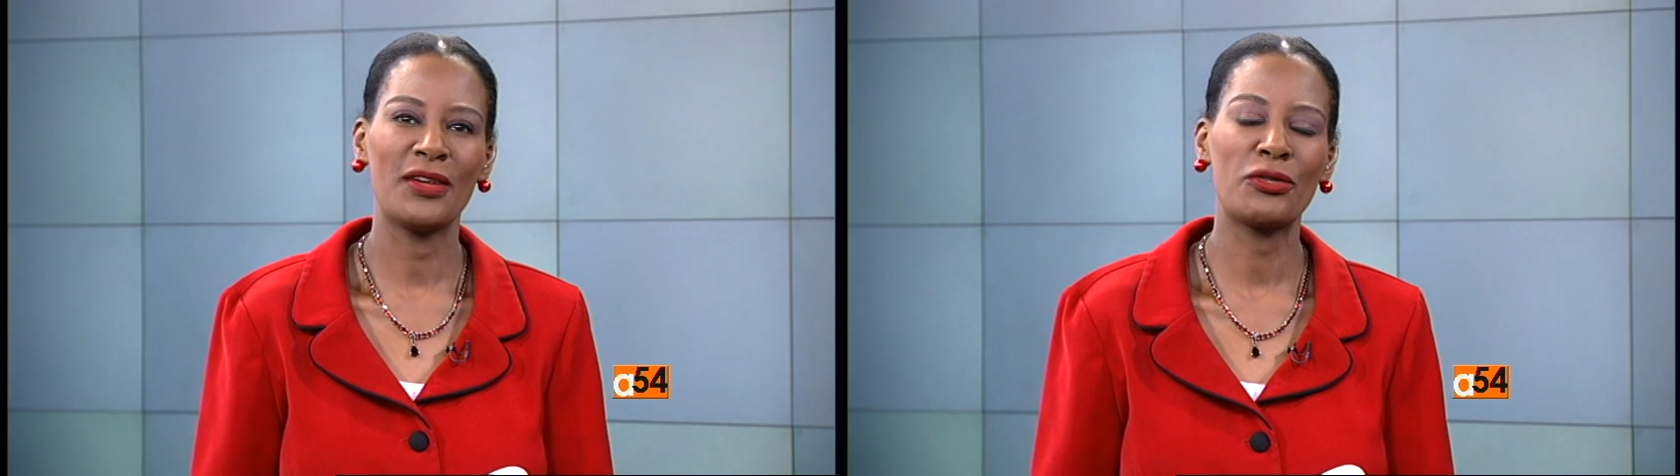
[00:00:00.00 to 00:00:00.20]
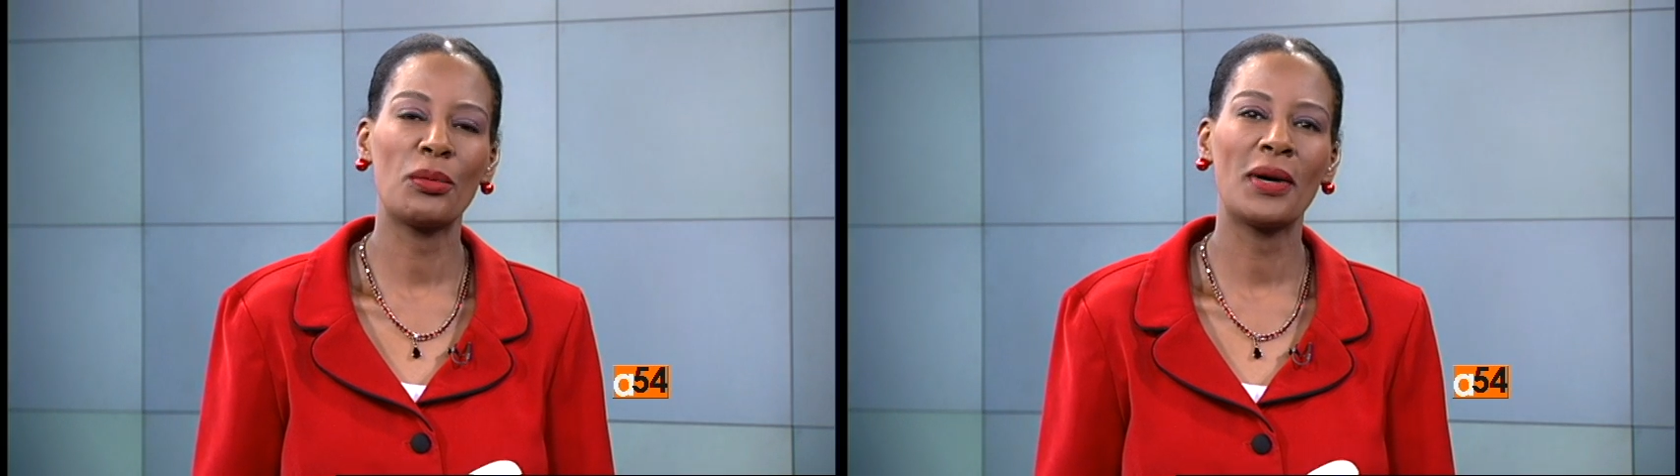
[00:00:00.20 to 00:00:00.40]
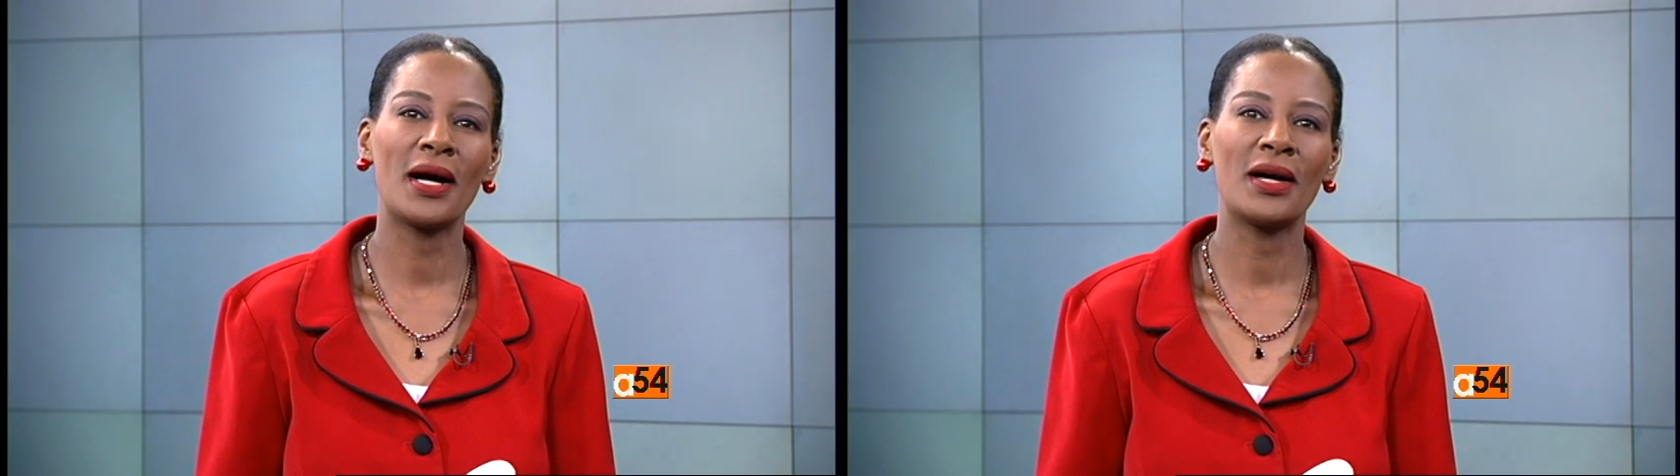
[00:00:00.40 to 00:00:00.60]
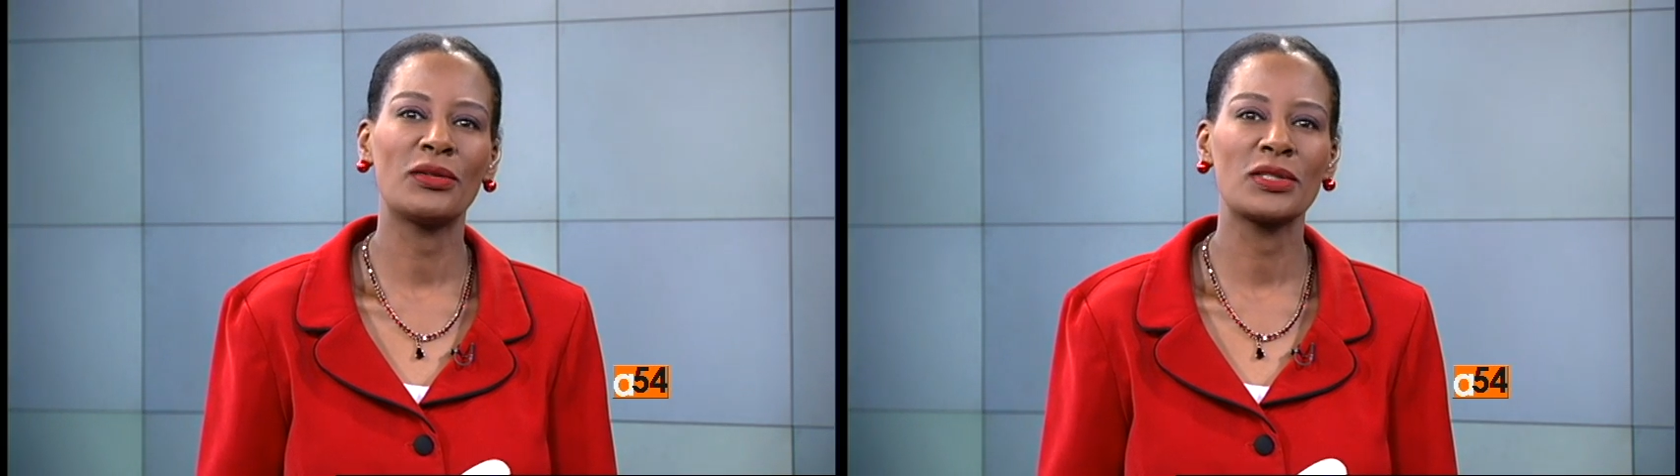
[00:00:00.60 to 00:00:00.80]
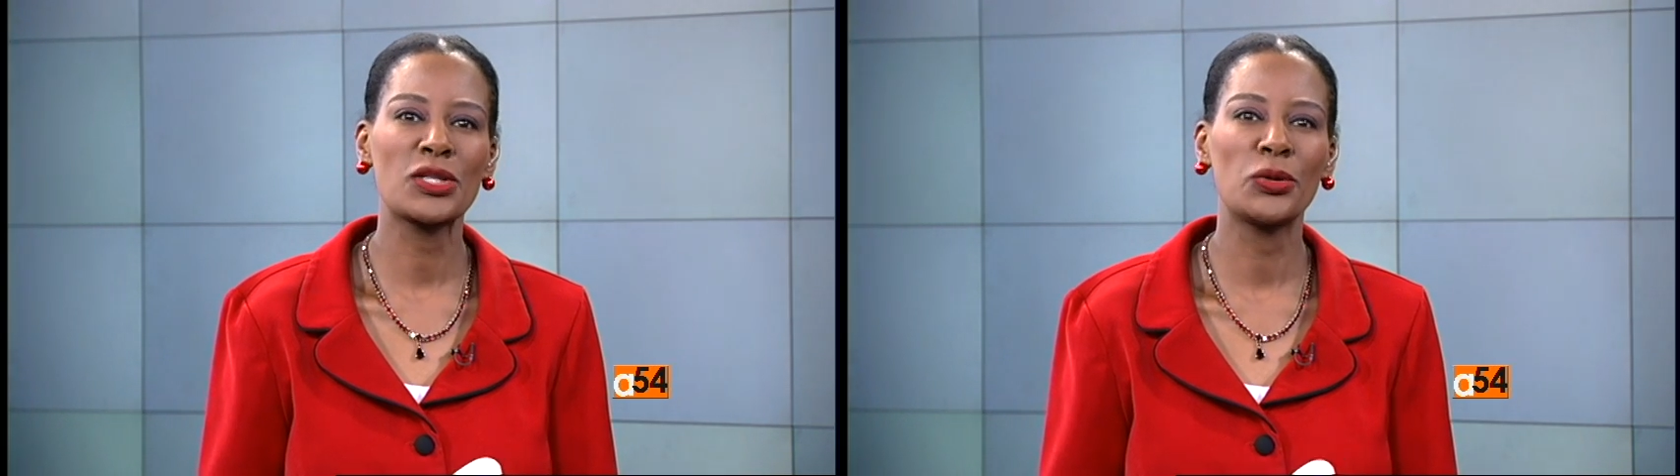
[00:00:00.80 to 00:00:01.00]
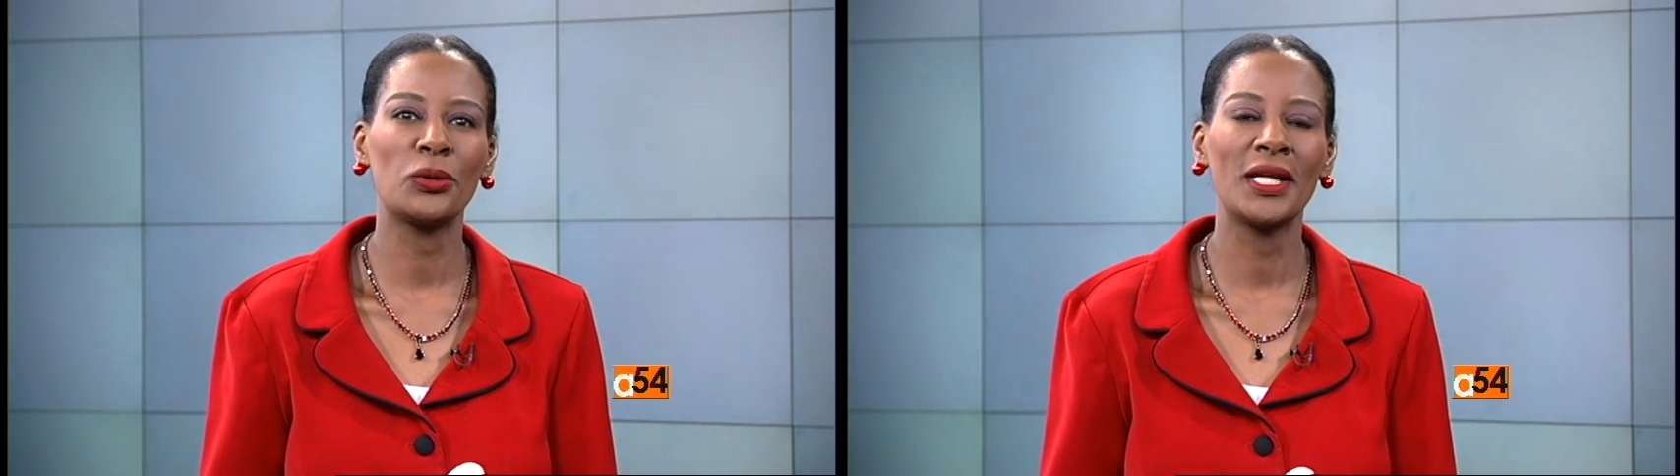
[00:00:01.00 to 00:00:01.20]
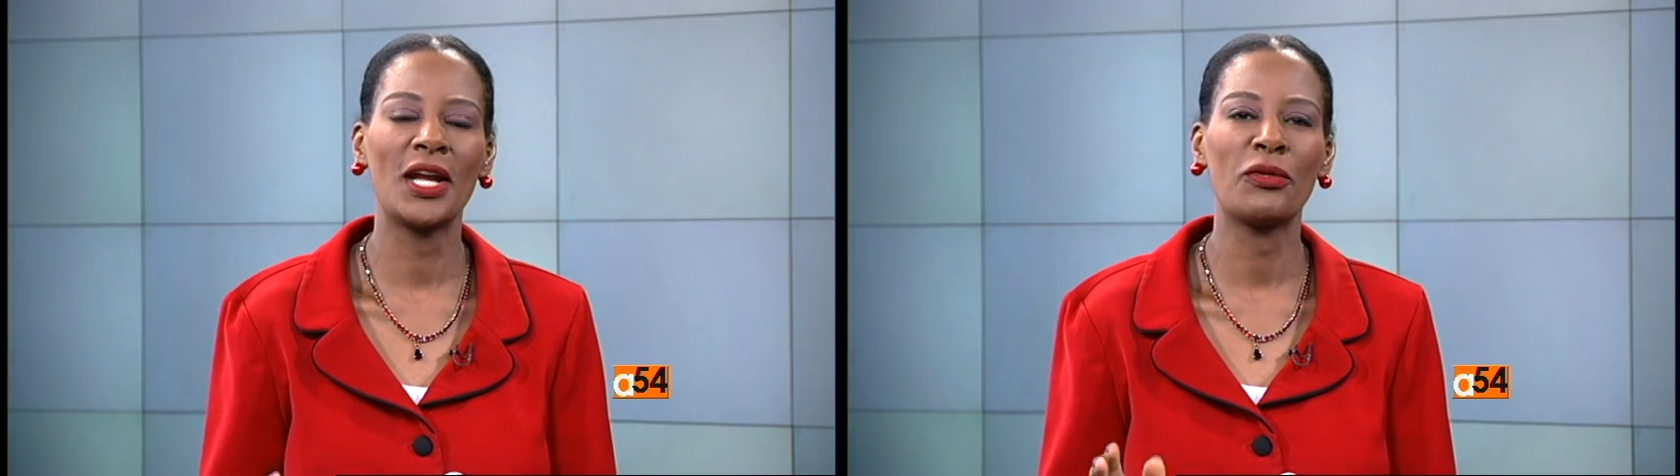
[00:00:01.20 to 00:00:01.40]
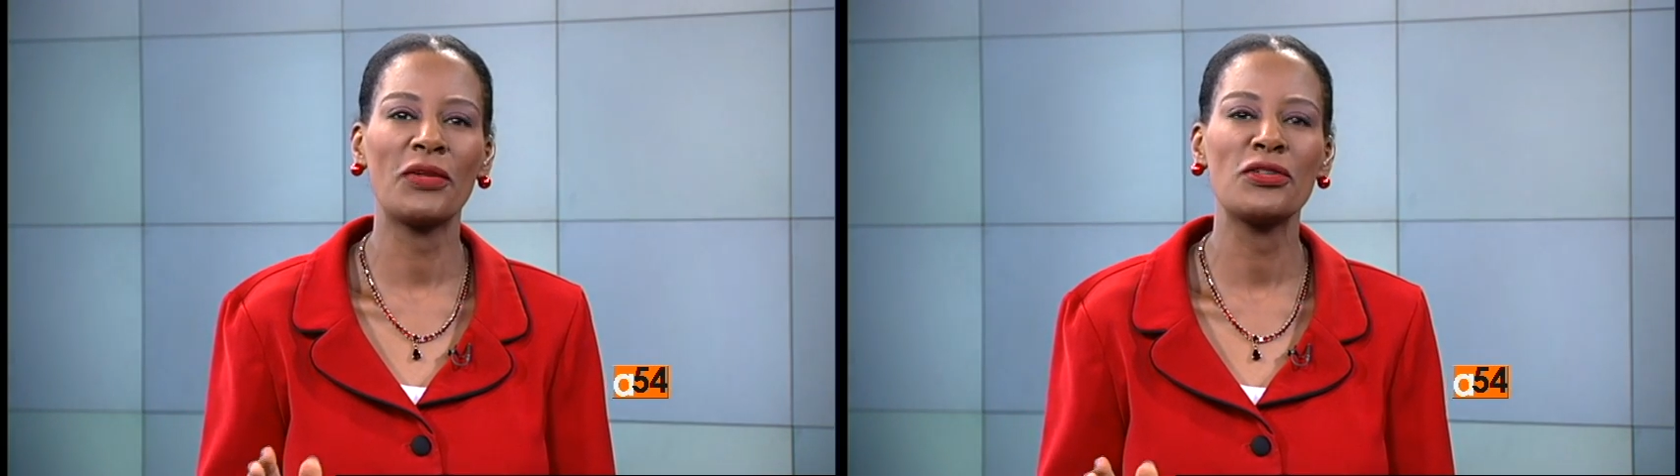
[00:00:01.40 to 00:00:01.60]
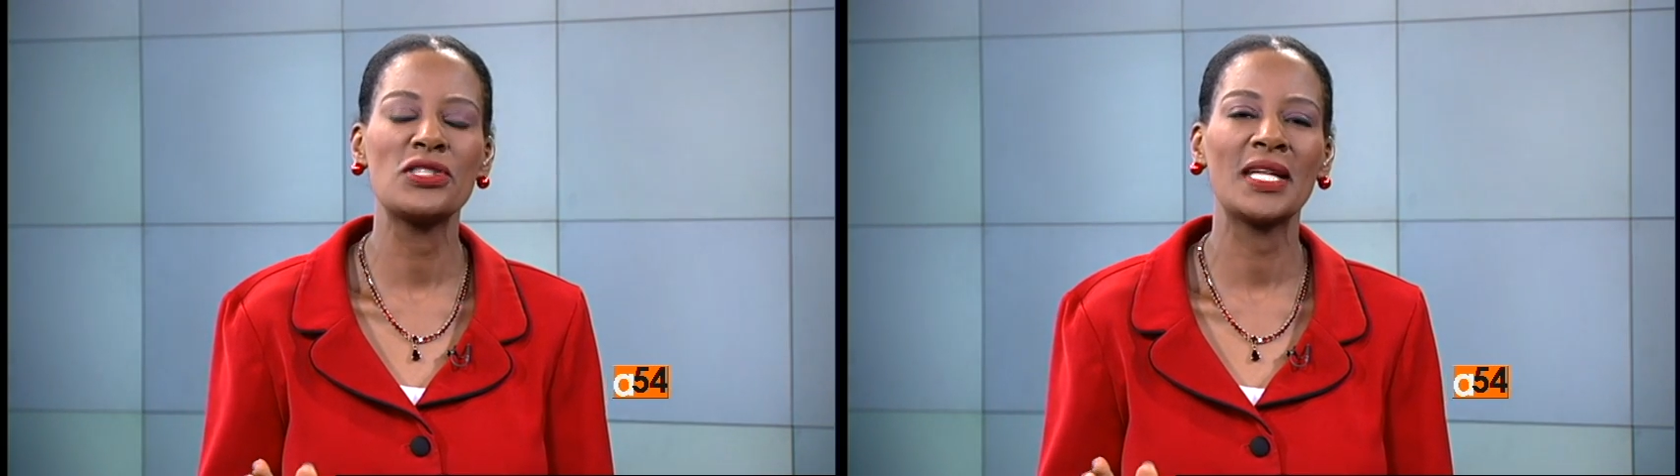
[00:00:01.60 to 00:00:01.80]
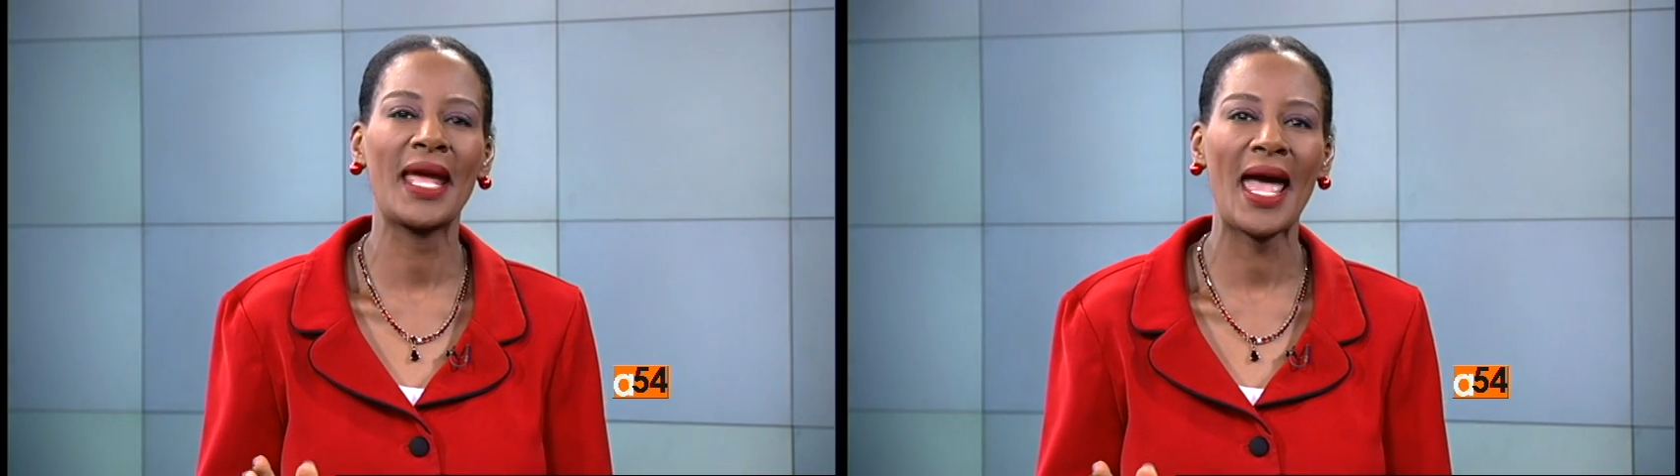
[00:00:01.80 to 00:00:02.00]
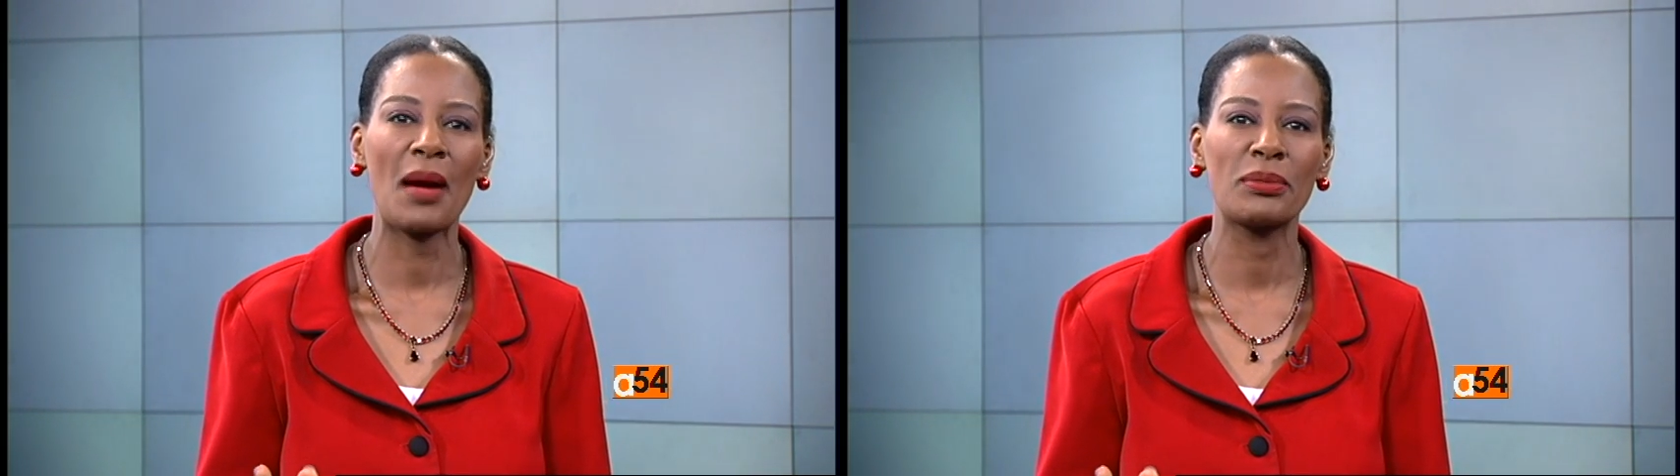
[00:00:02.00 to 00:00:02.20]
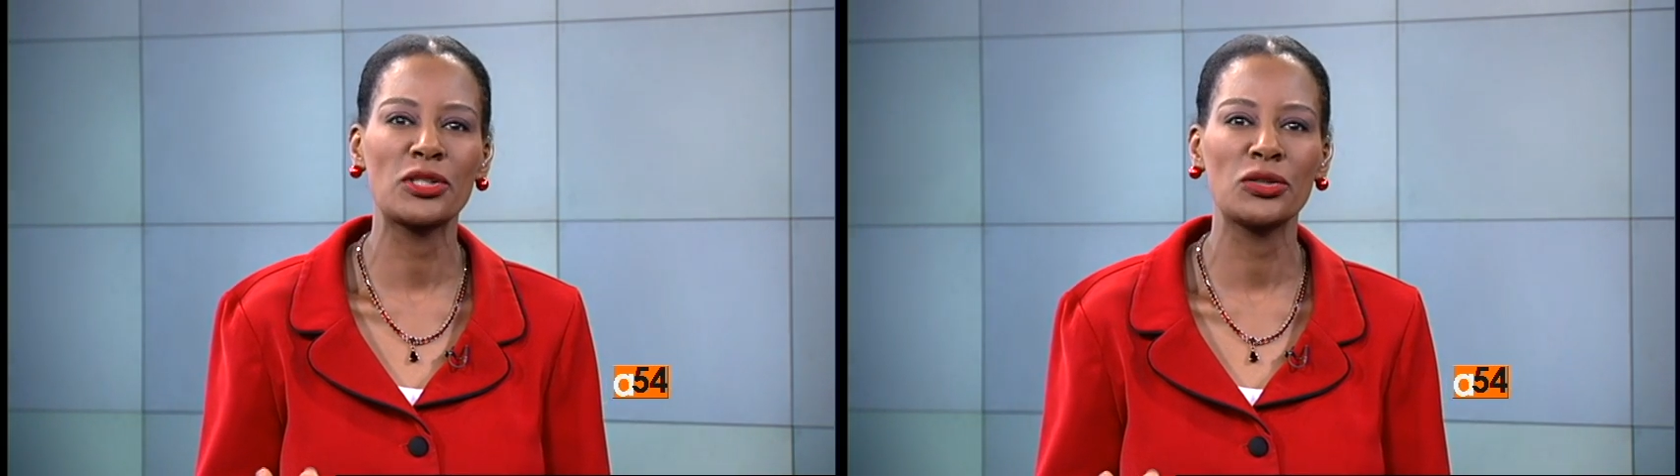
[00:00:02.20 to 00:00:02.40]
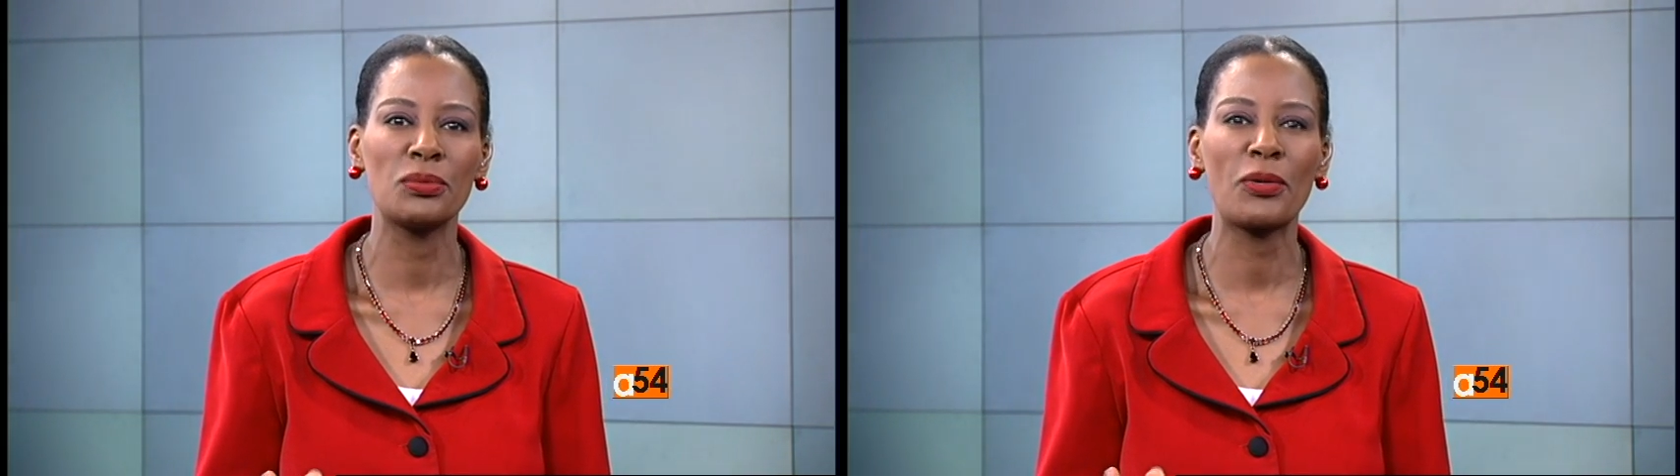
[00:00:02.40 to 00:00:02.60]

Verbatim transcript: From a school in a refugee camp to